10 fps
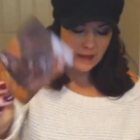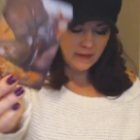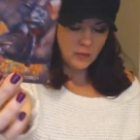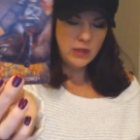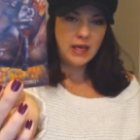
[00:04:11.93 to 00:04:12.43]

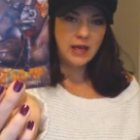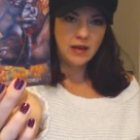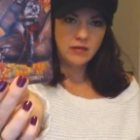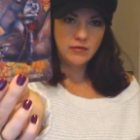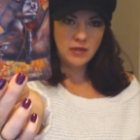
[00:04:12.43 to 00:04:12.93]
And then we
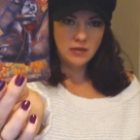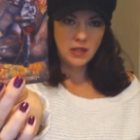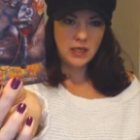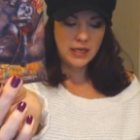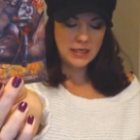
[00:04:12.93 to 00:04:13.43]
have
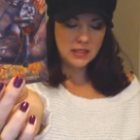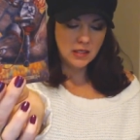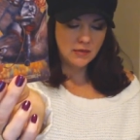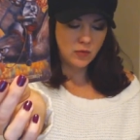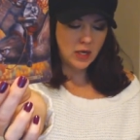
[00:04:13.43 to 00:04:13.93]
the
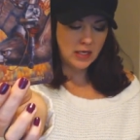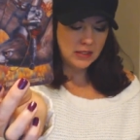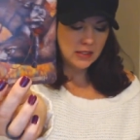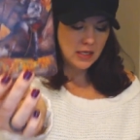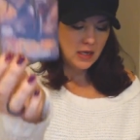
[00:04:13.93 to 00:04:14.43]
Knight of
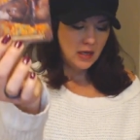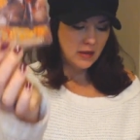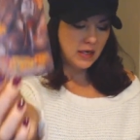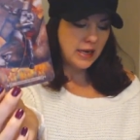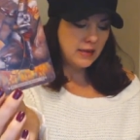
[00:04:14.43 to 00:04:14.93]
Wands.
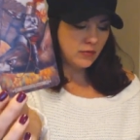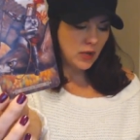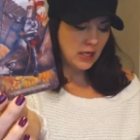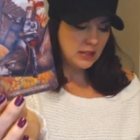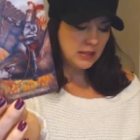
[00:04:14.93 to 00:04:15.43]
The Knight of
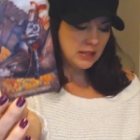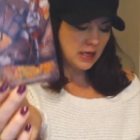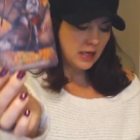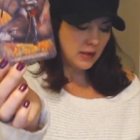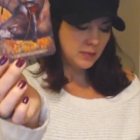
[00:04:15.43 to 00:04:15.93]
Wands,
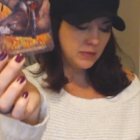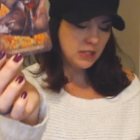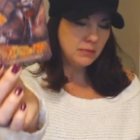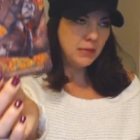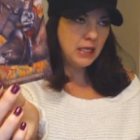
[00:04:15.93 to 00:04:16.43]
um,
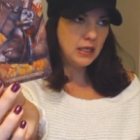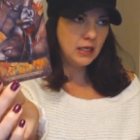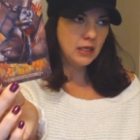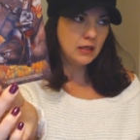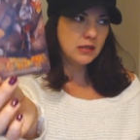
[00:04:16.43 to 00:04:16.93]
to
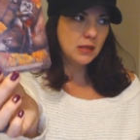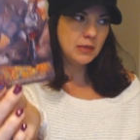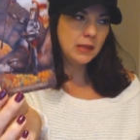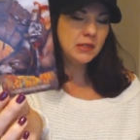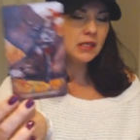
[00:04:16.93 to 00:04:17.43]
me,
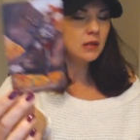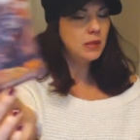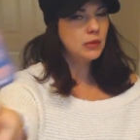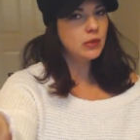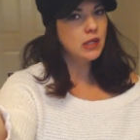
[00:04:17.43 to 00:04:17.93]
sometimes it can
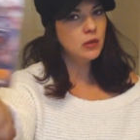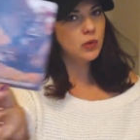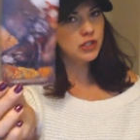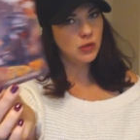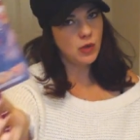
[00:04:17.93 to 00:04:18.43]
be really
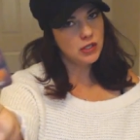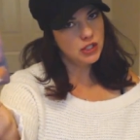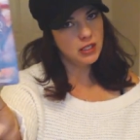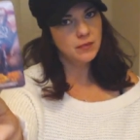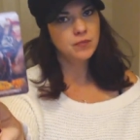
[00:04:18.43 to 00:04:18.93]

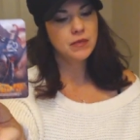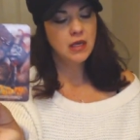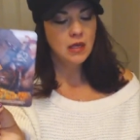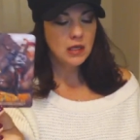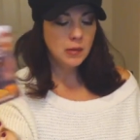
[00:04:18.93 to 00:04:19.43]
wishy-washy.
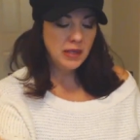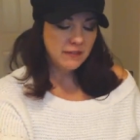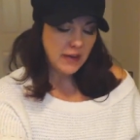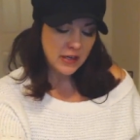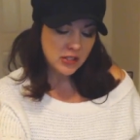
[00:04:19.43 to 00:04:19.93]
It can be
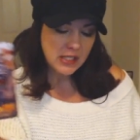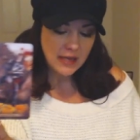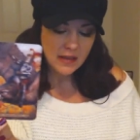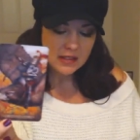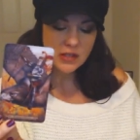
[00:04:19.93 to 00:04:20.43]
a fire
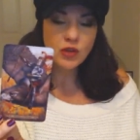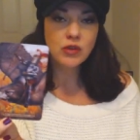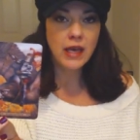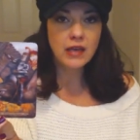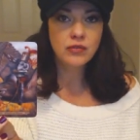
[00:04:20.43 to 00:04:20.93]
sign that's in
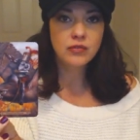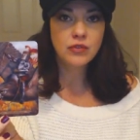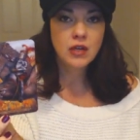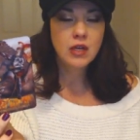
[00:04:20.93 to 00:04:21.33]
your life.